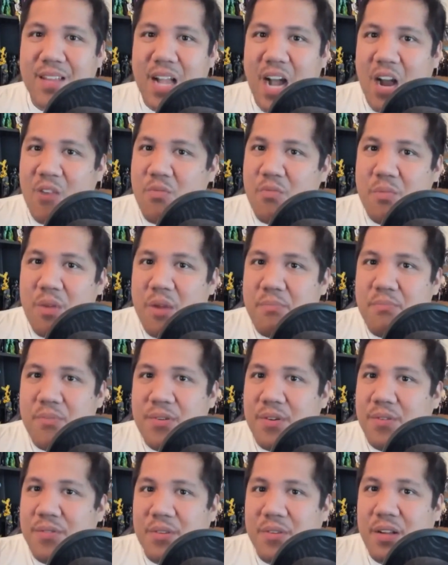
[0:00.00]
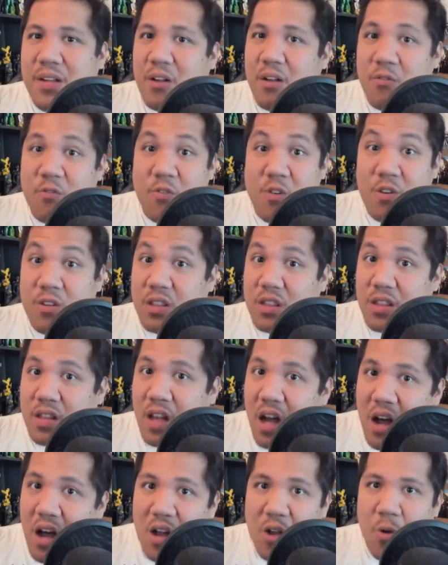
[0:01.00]
I remember for a
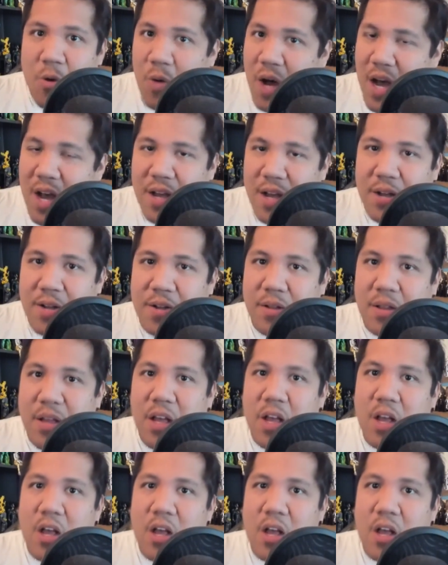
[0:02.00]
long while